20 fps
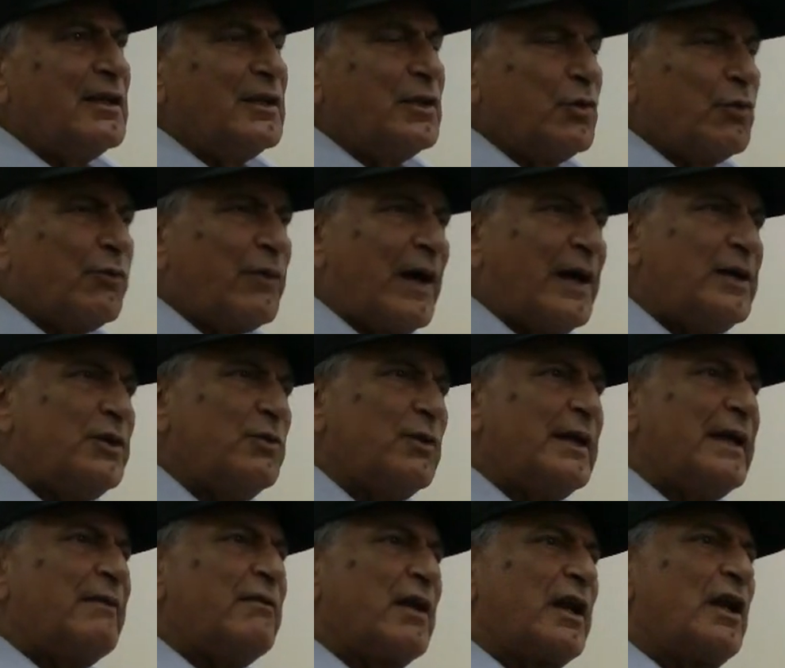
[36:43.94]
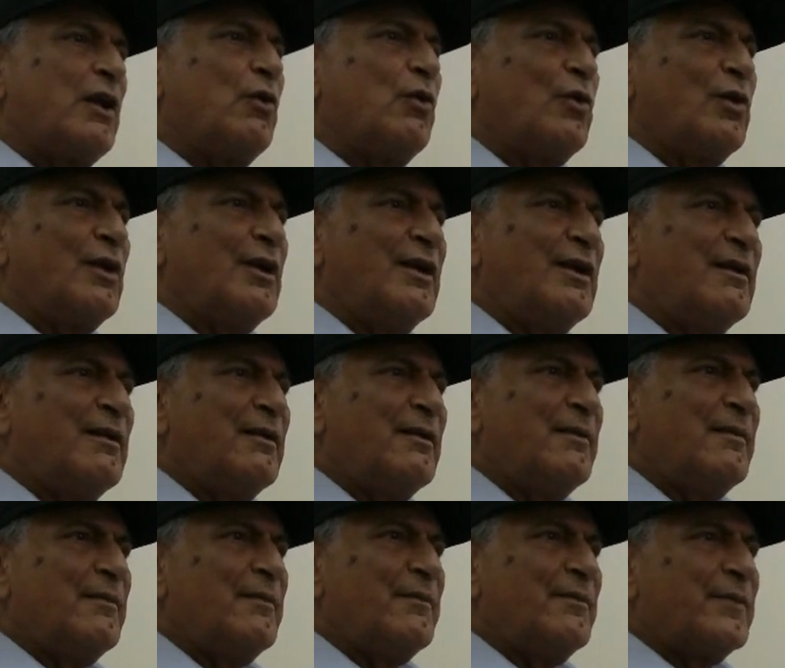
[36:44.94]
you find you are never alone.
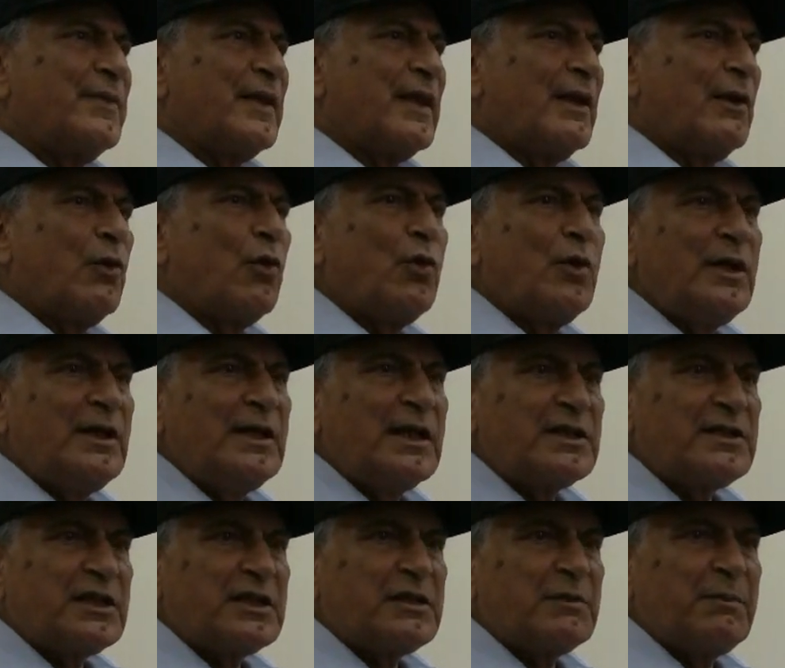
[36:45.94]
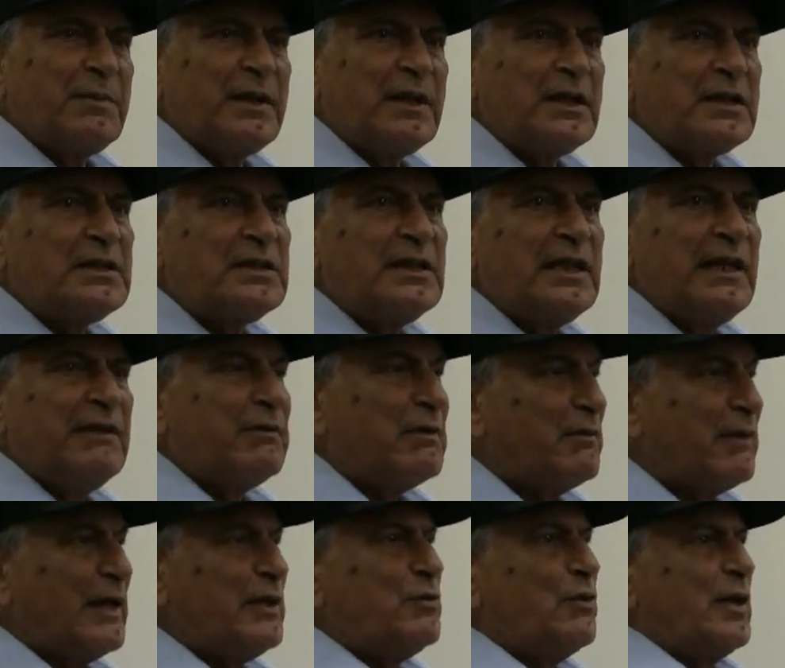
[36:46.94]
Loneliness disappears even
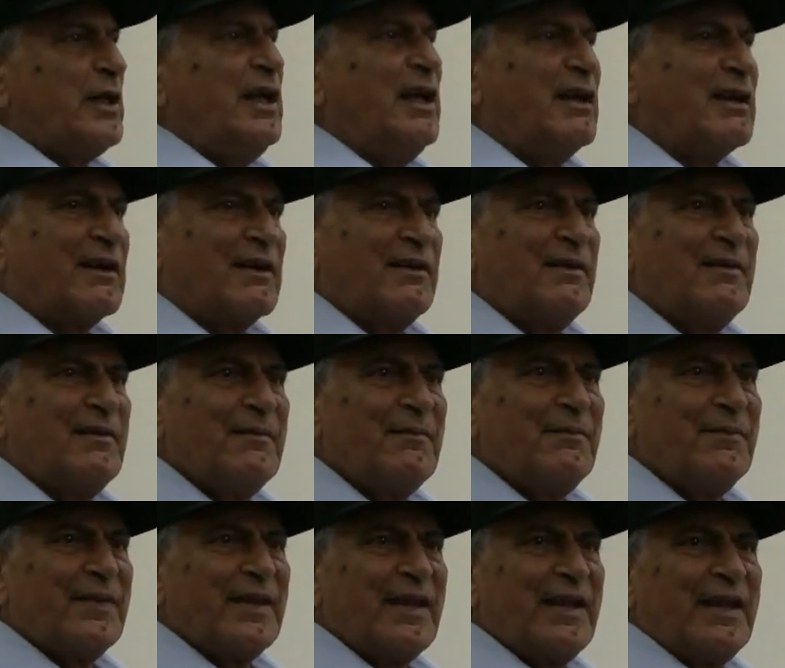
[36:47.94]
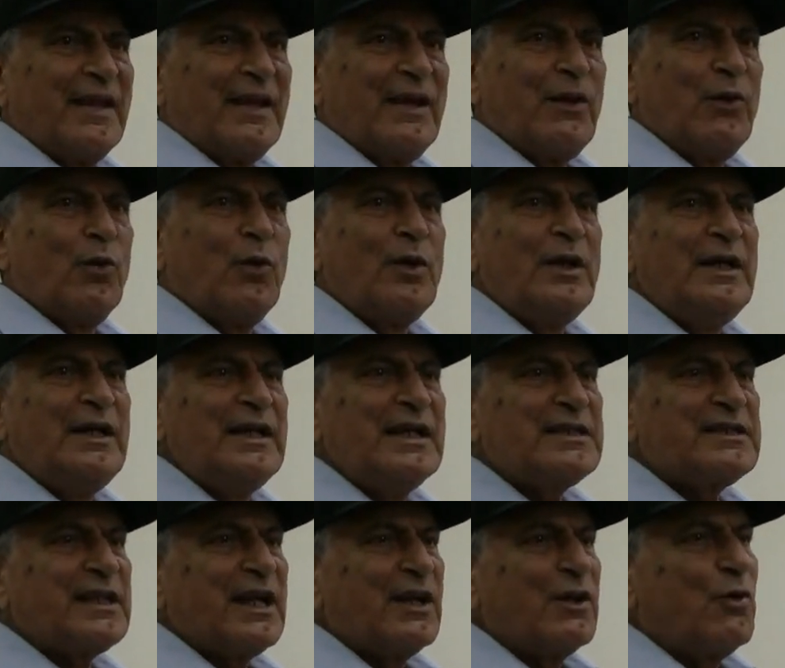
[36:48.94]
while you are here.
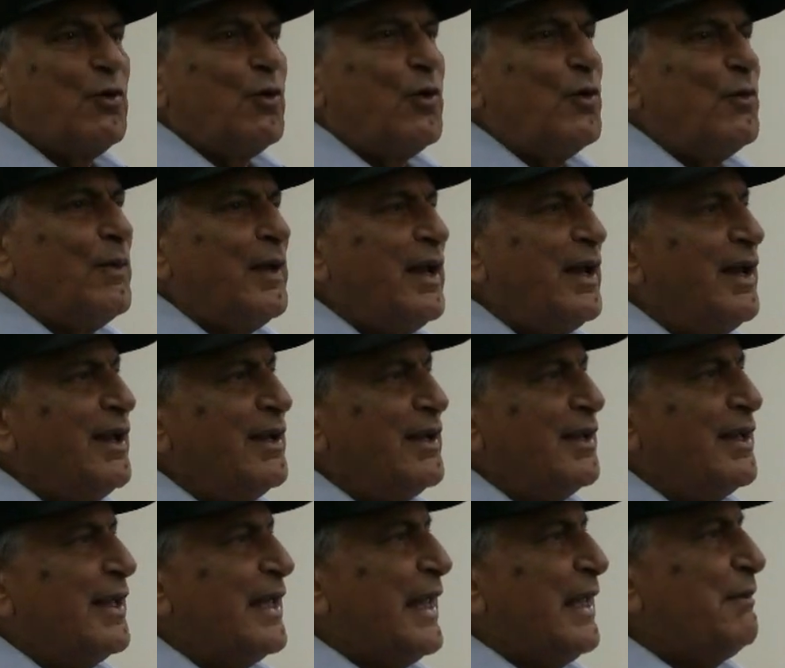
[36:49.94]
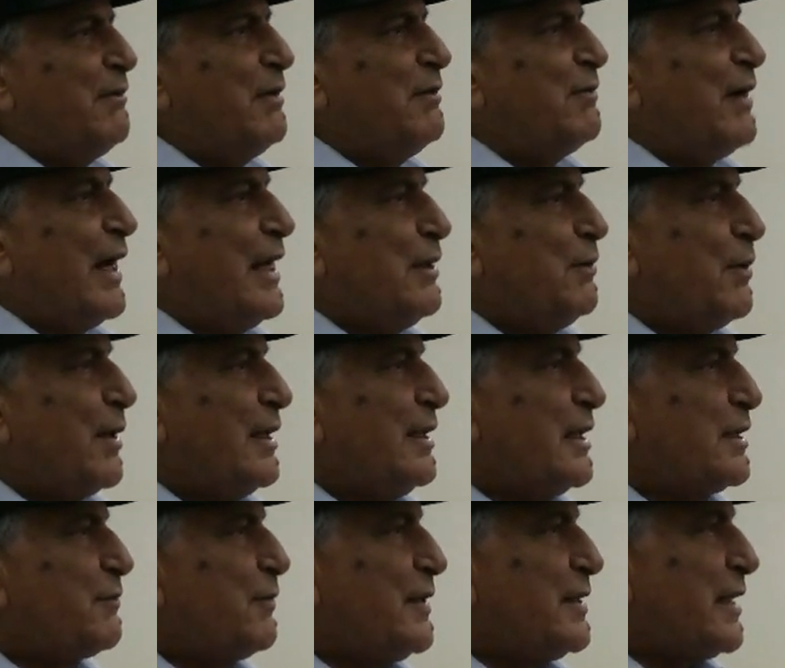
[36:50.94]
Loneliness can go away even while you are in
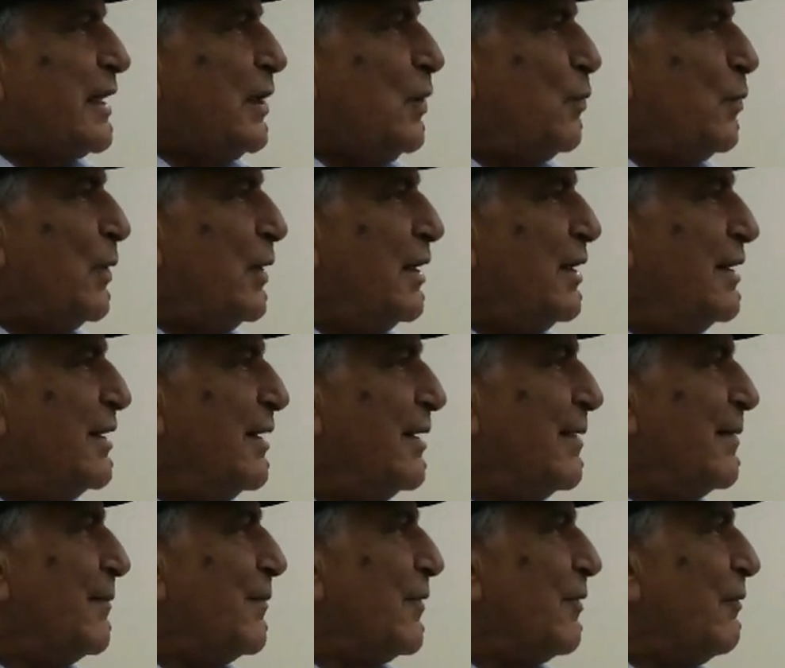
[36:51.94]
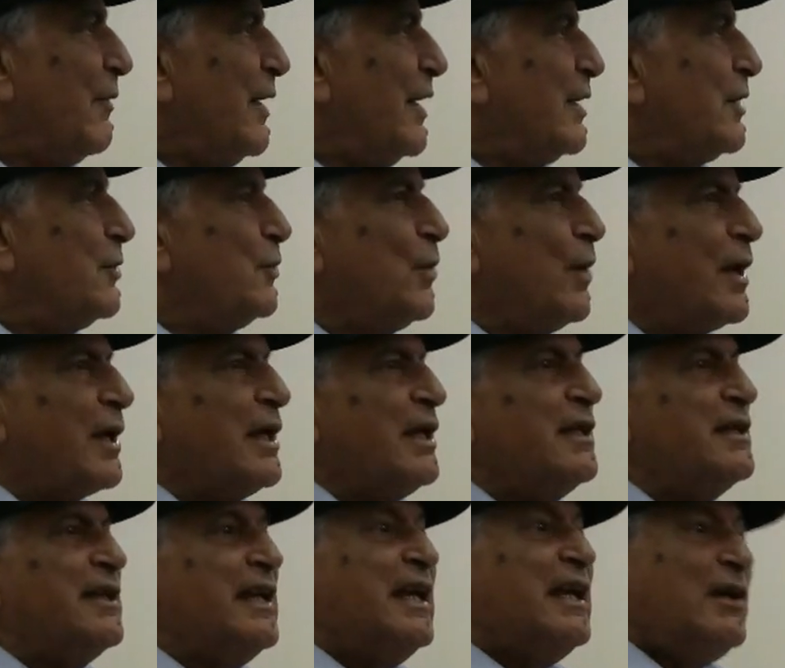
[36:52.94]
this physical world where you are
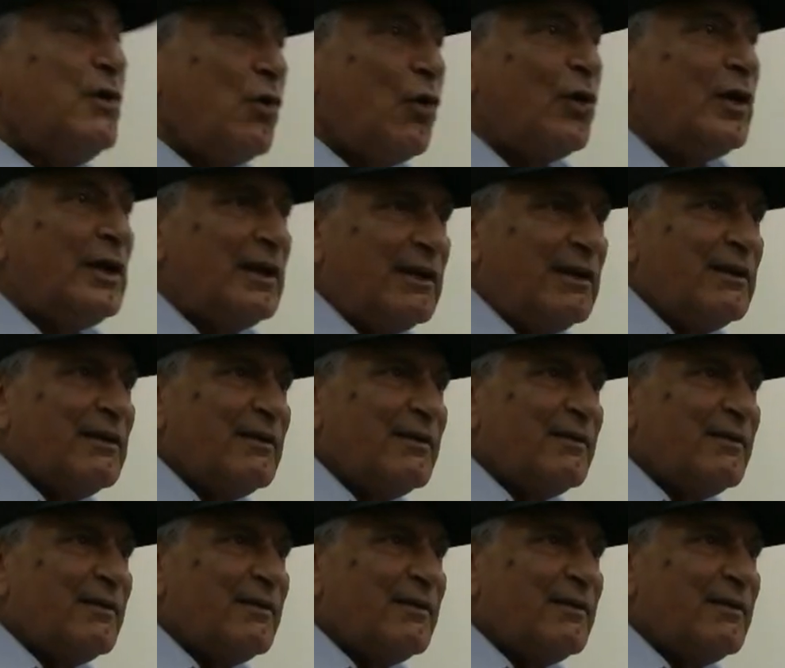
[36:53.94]
indeed lonely